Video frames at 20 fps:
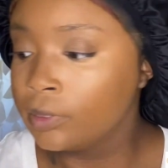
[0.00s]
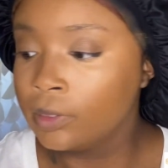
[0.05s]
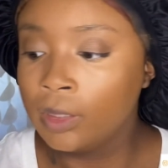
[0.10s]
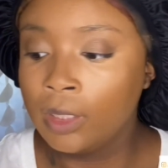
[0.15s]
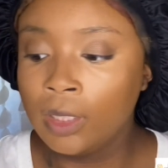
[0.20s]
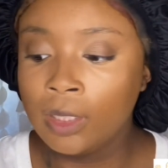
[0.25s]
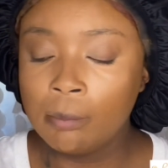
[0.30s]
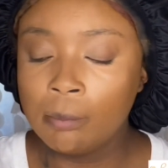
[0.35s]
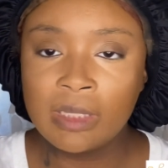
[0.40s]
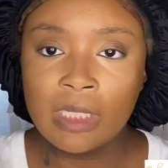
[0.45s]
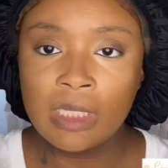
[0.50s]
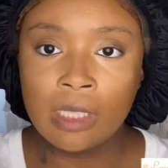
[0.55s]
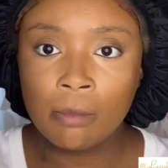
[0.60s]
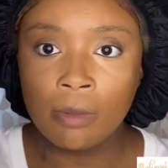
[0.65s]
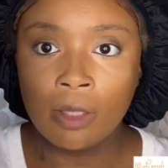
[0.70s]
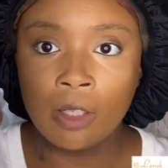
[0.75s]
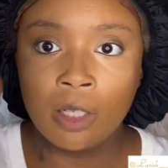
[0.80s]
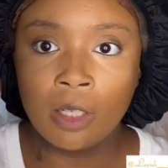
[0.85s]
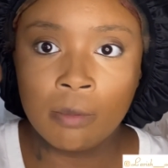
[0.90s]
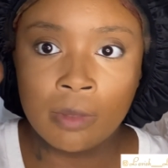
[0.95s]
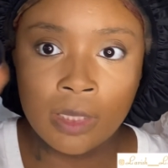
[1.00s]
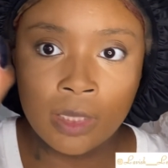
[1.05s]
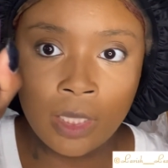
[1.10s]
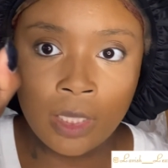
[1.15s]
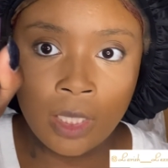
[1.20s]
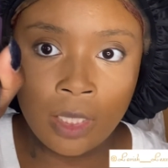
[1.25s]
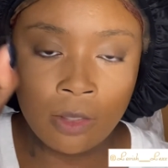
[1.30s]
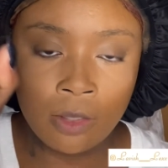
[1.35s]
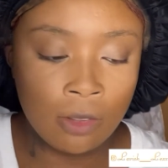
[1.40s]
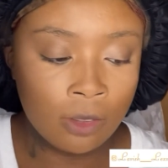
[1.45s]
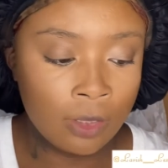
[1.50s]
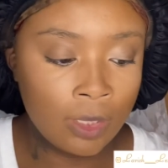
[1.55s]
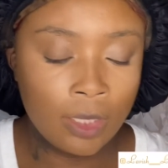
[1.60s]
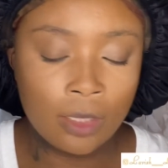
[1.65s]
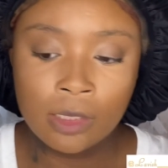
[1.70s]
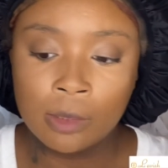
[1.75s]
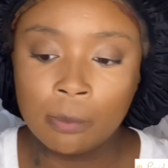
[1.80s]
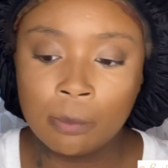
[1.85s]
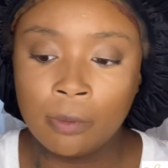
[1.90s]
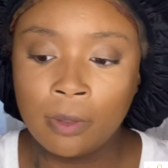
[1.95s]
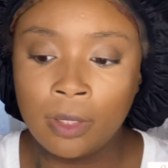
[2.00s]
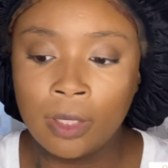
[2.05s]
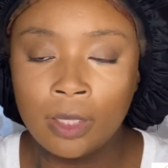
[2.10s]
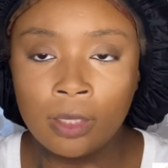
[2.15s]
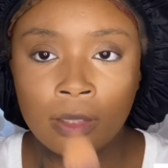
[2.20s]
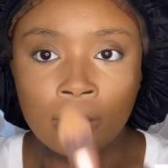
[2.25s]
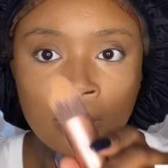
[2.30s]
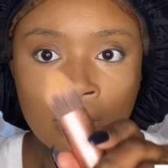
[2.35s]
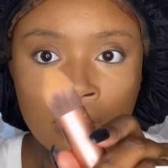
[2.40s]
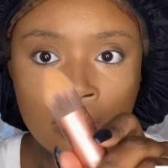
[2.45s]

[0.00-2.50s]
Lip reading: Alright, I'm gonna take my Urban Decay All Nighter spray